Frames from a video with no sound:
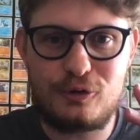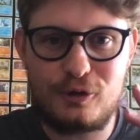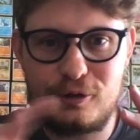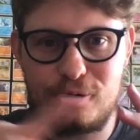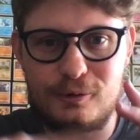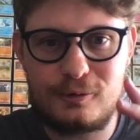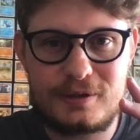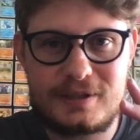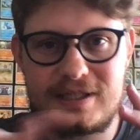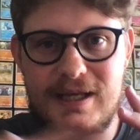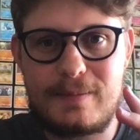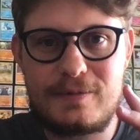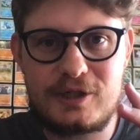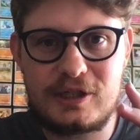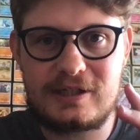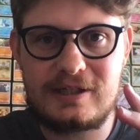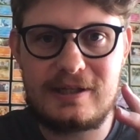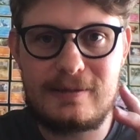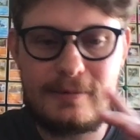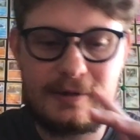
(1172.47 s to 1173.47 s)
the little
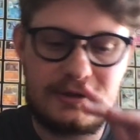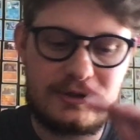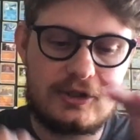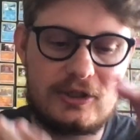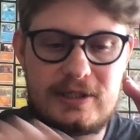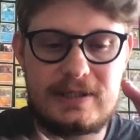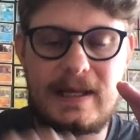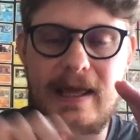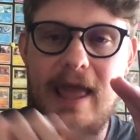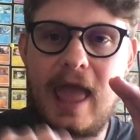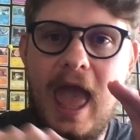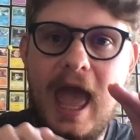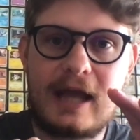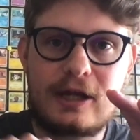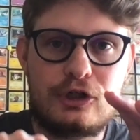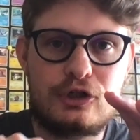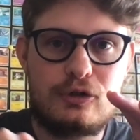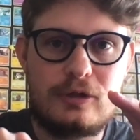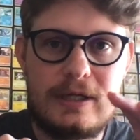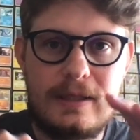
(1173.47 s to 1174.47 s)
subject in the middle so you say
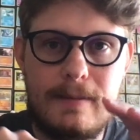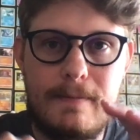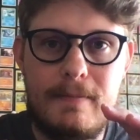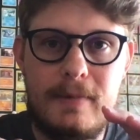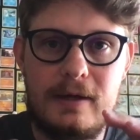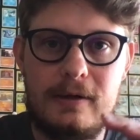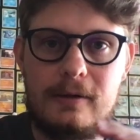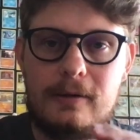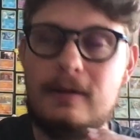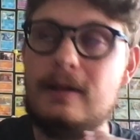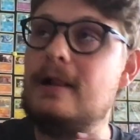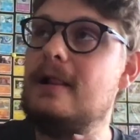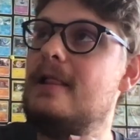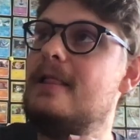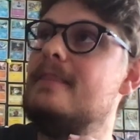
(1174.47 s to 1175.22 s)
actuary in the middle